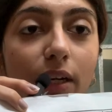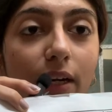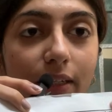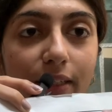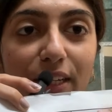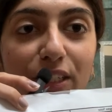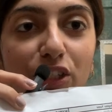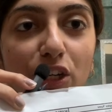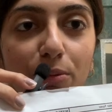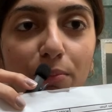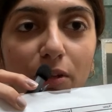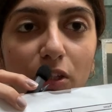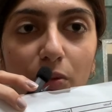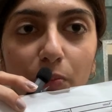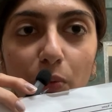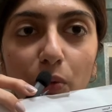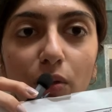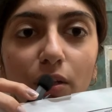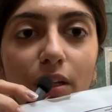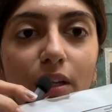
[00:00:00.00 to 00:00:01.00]
N.K. Sharma's
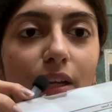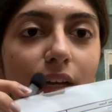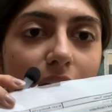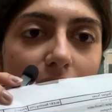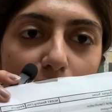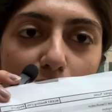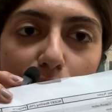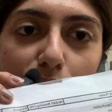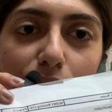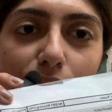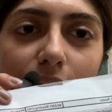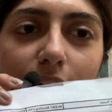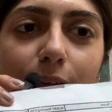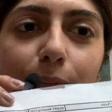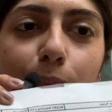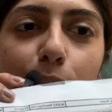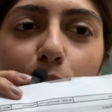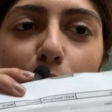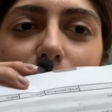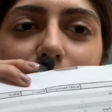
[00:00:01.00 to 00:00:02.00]
book. It's also
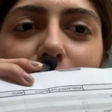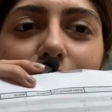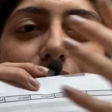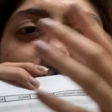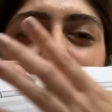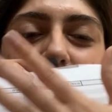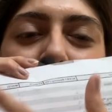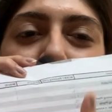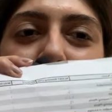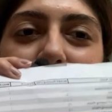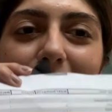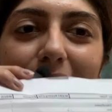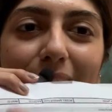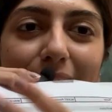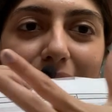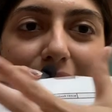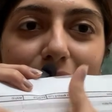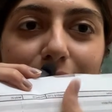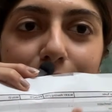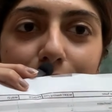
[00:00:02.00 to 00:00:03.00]
great. So I didn't really
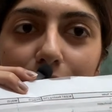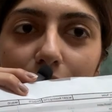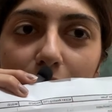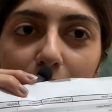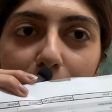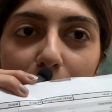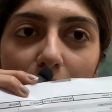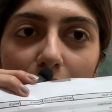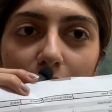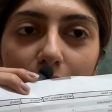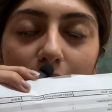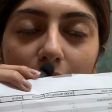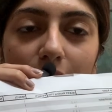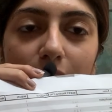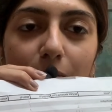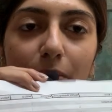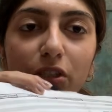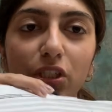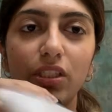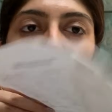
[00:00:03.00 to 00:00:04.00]
maintain this part
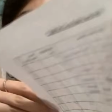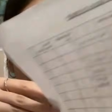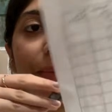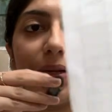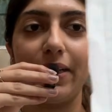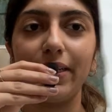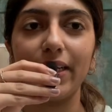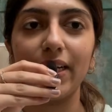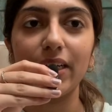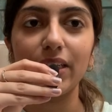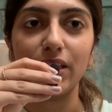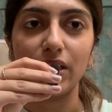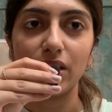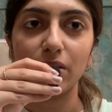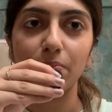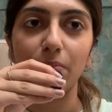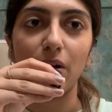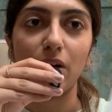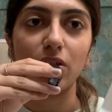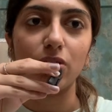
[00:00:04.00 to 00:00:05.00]
as much as I maintained
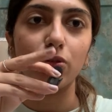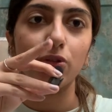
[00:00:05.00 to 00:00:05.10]
this part.